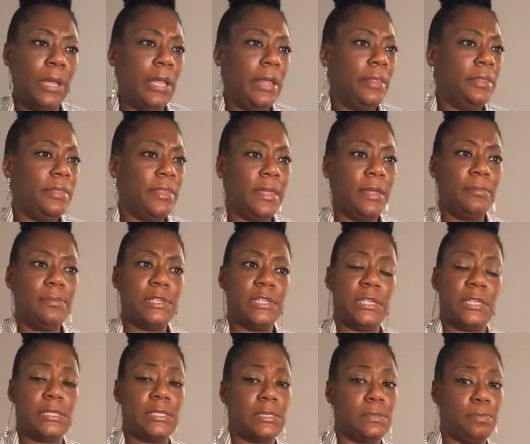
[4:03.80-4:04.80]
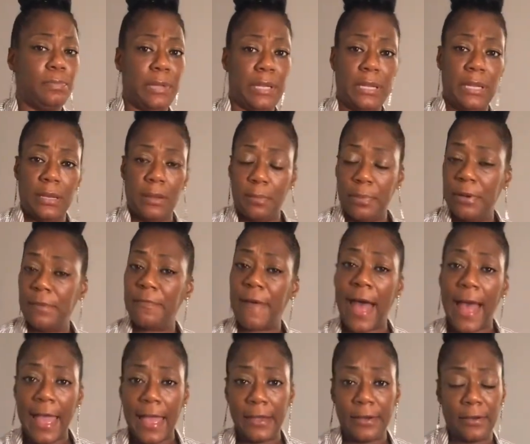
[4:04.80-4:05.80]
them just being the
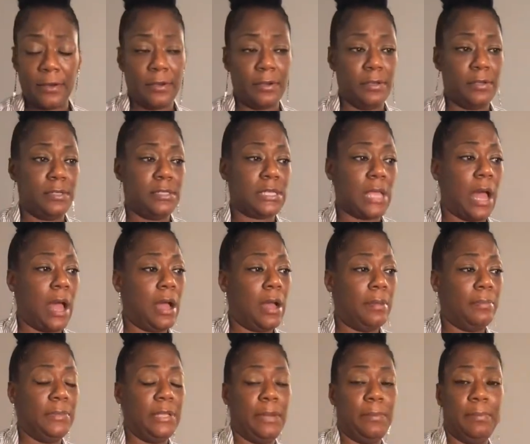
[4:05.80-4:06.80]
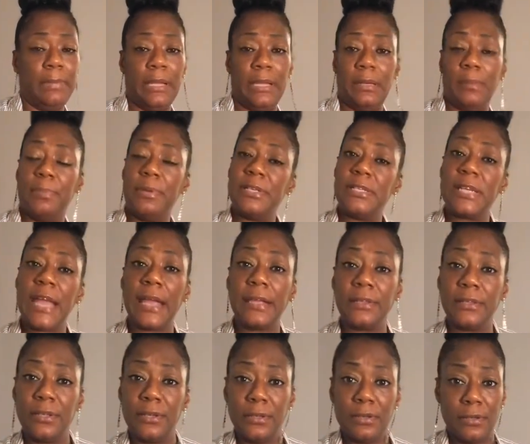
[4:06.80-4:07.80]
providers, them being the
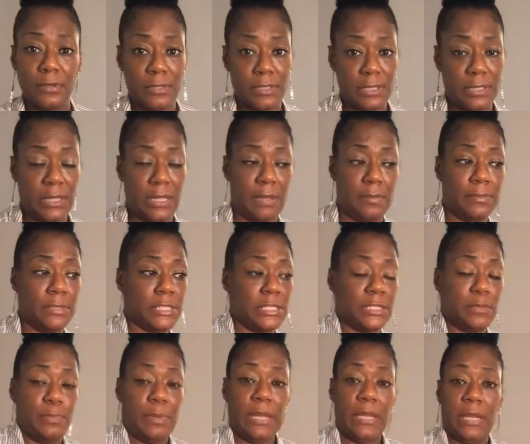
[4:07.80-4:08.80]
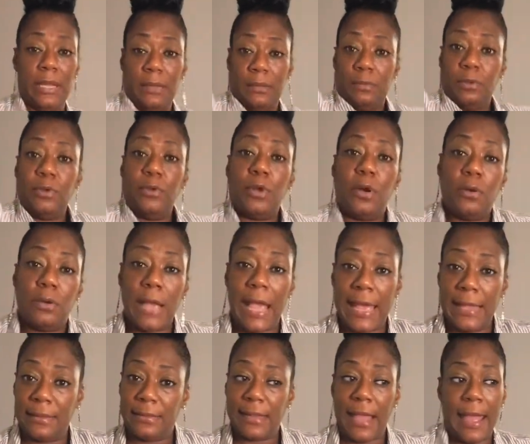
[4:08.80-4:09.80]
protectors, them just being,
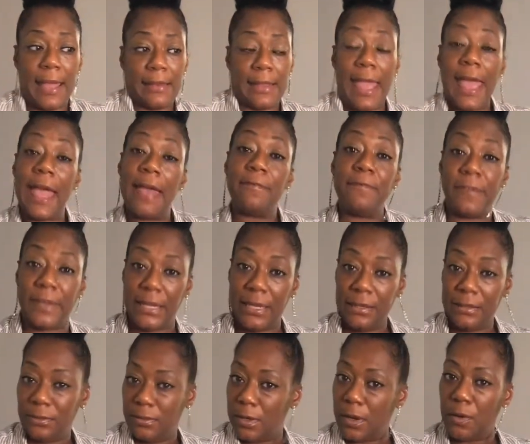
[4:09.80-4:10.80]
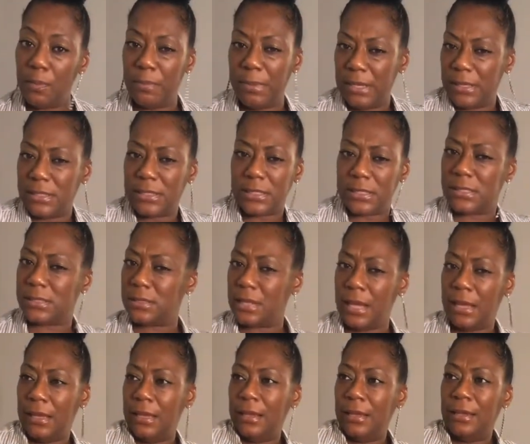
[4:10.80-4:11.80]
that heavy. Men just
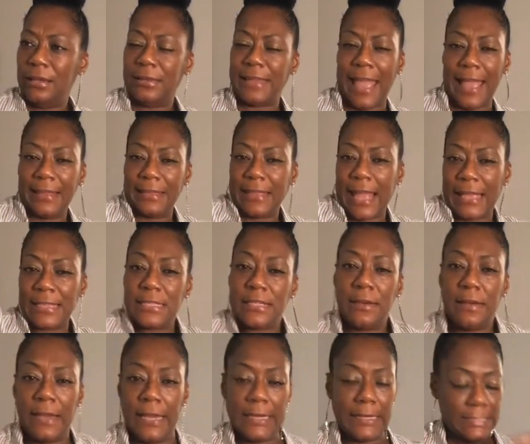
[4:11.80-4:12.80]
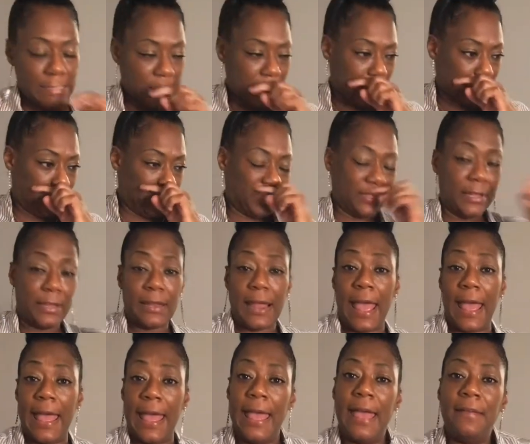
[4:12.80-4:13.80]
that's their energy. They're that
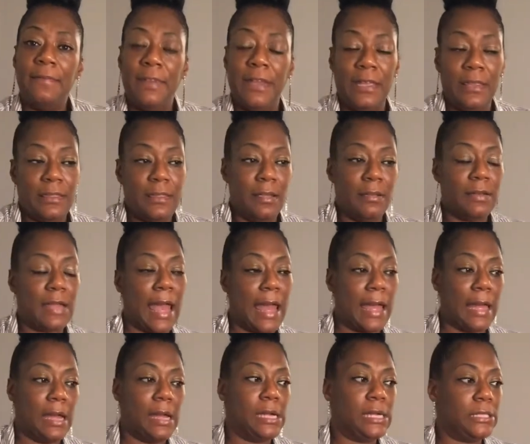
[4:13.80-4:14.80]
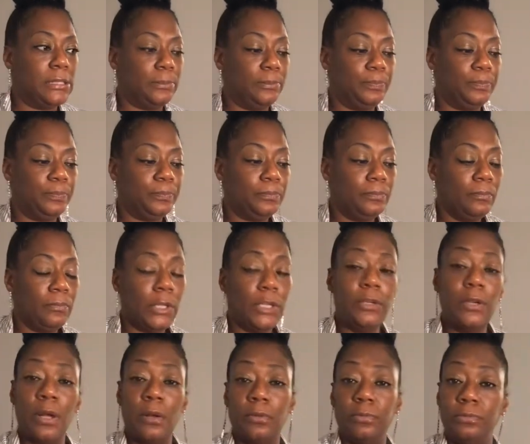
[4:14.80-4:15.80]
heavy. They're not
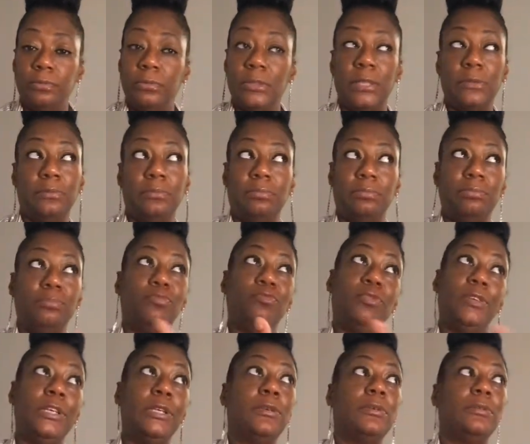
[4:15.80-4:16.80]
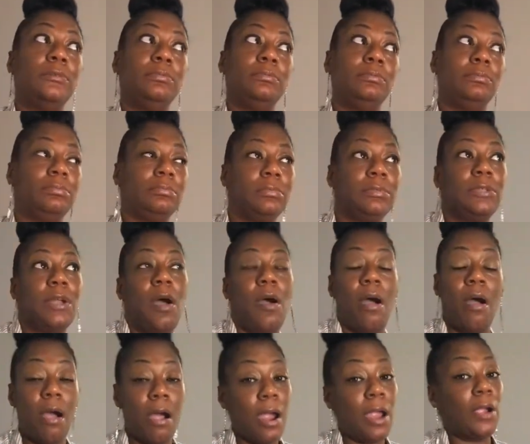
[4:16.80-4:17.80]
the real
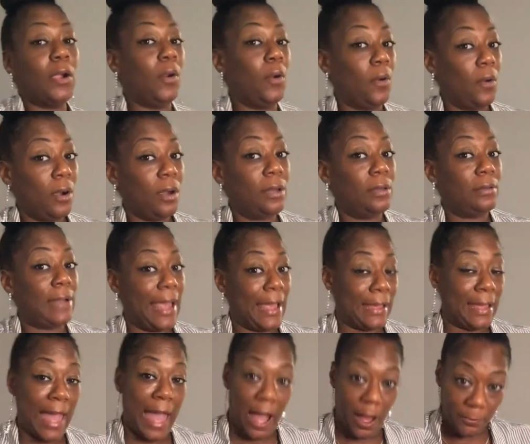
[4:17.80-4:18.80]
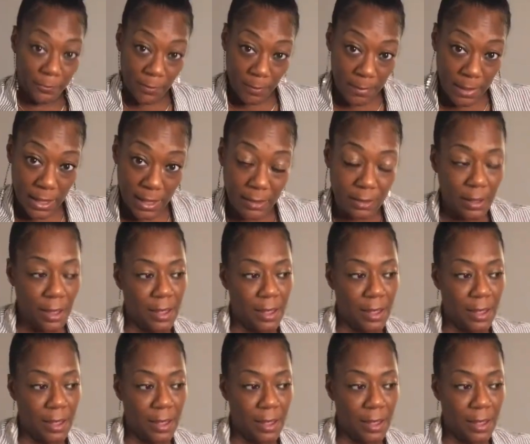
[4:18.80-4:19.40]
hardcore like alpha men.